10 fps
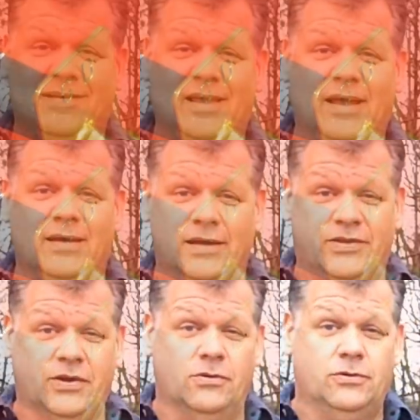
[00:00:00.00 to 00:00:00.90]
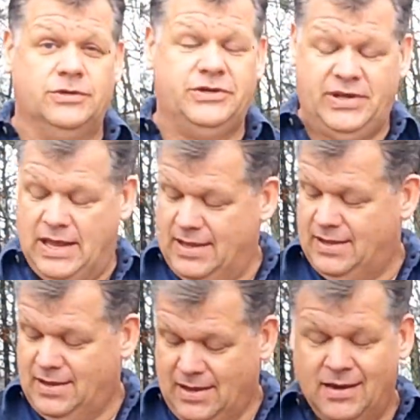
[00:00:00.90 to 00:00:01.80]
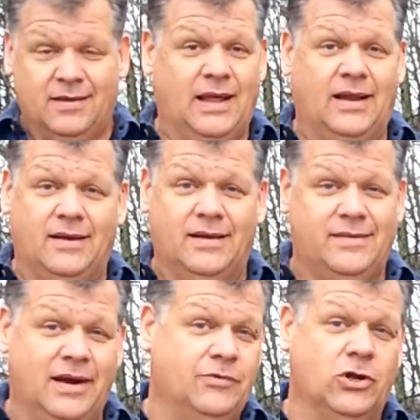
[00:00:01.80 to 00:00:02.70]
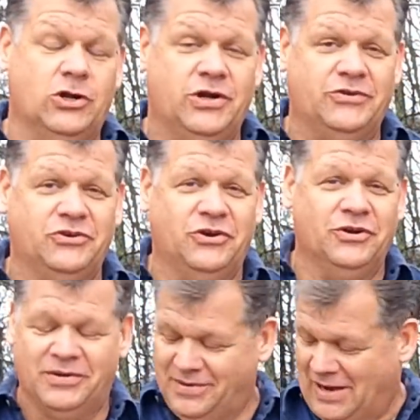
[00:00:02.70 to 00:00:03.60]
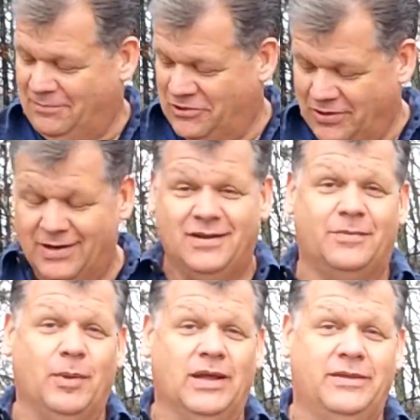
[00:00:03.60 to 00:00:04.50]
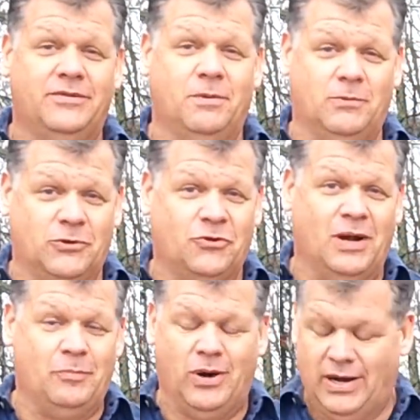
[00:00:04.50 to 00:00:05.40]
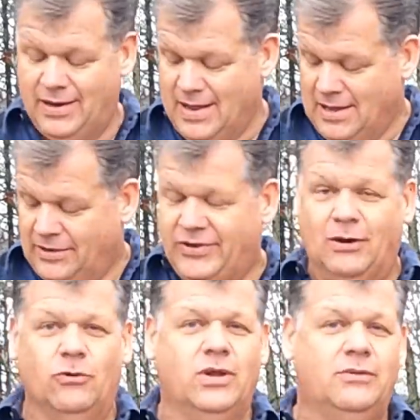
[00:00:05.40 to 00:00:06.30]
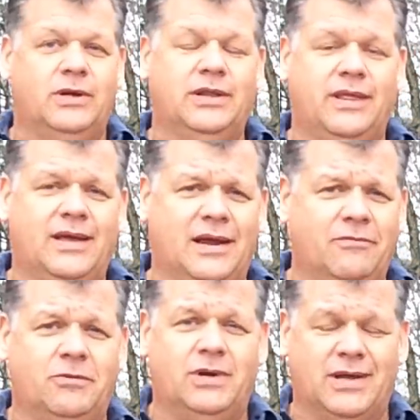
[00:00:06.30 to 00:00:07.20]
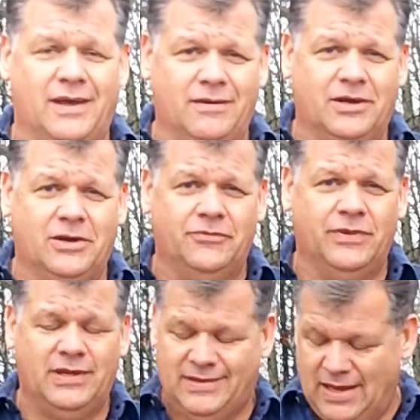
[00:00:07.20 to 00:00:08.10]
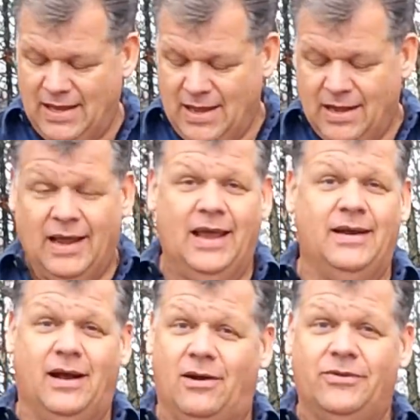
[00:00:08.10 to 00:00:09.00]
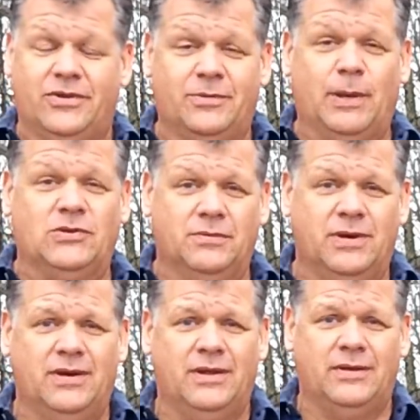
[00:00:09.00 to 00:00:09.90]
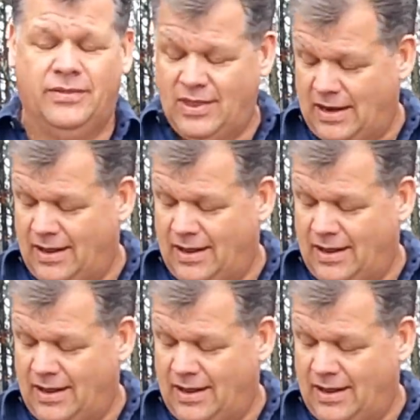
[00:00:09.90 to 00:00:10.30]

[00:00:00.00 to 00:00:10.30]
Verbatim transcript: to say, it's so gorgeous that it's never going to touch the dirt. I'm just going to display this one with great pride. So I really wanted to thank everyone at Kellyco for this, and I also especially wanted to thank